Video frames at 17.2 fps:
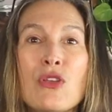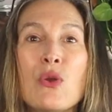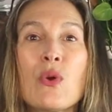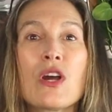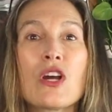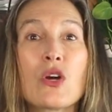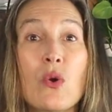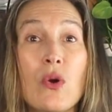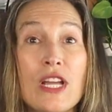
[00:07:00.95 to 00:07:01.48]
you
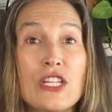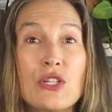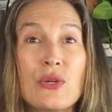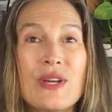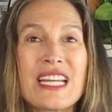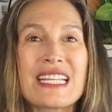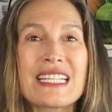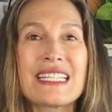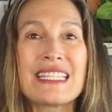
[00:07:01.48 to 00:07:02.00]
are going to
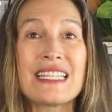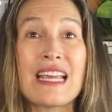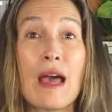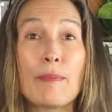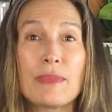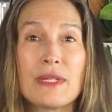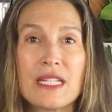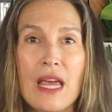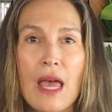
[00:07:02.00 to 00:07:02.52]

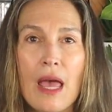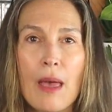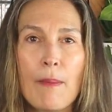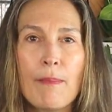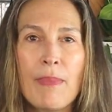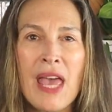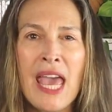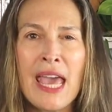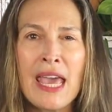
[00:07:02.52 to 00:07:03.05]
accept
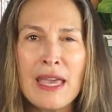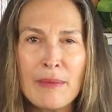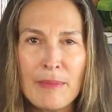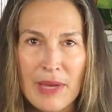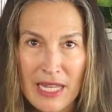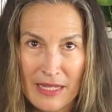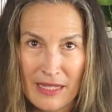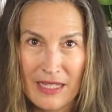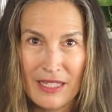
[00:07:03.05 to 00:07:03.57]

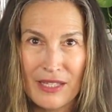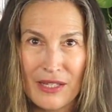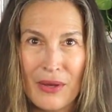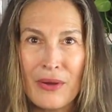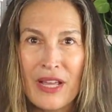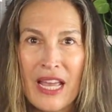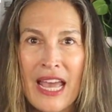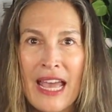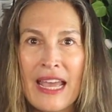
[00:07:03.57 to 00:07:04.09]
payments,
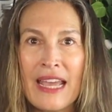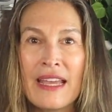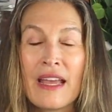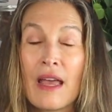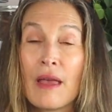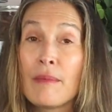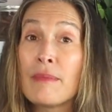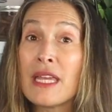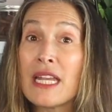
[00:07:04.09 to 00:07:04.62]
okay?
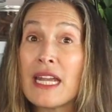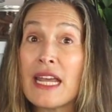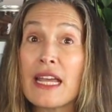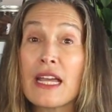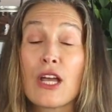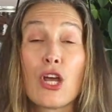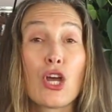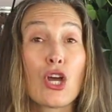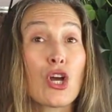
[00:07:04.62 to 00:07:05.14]

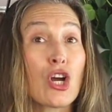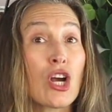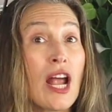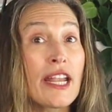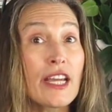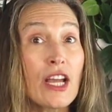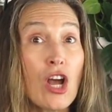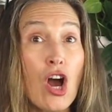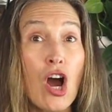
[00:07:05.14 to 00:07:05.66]
Meaning
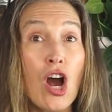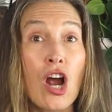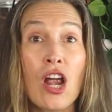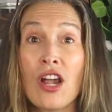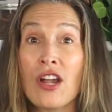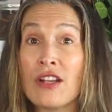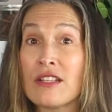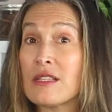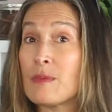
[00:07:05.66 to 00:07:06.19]
credit
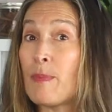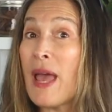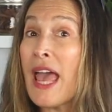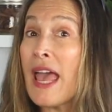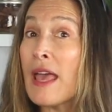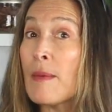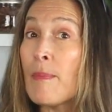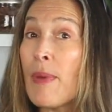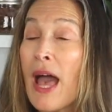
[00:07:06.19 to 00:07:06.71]
cards,
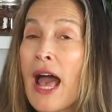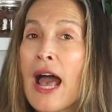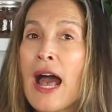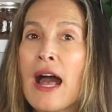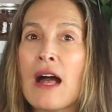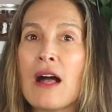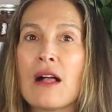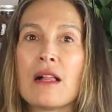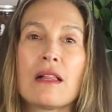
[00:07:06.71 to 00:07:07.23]

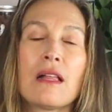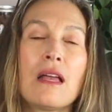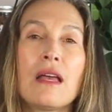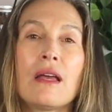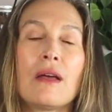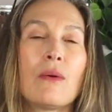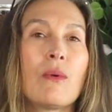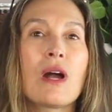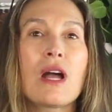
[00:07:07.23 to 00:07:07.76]
PayPal,
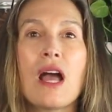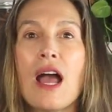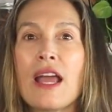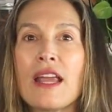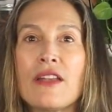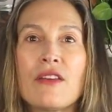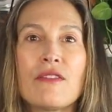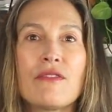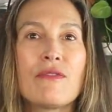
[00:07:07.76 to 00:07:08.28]
what
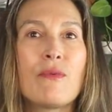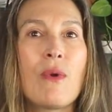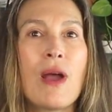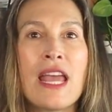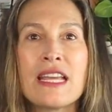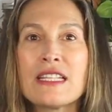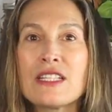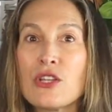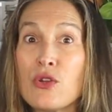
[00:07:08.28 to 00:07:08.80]
kind of
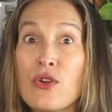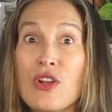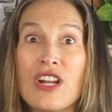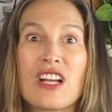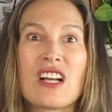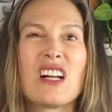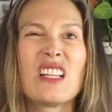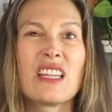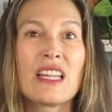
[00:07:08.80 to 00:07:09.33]
ways are you going to
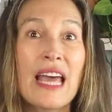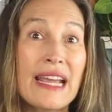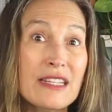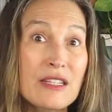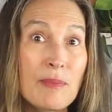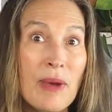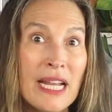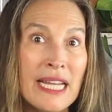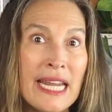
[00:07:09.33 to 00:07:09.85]

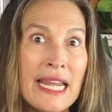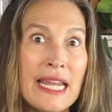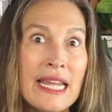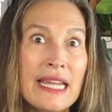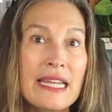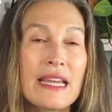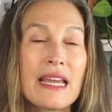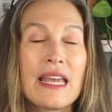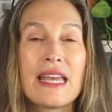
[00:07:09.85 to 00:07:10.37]
collect
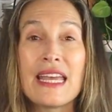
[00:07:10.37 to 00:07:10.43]
money,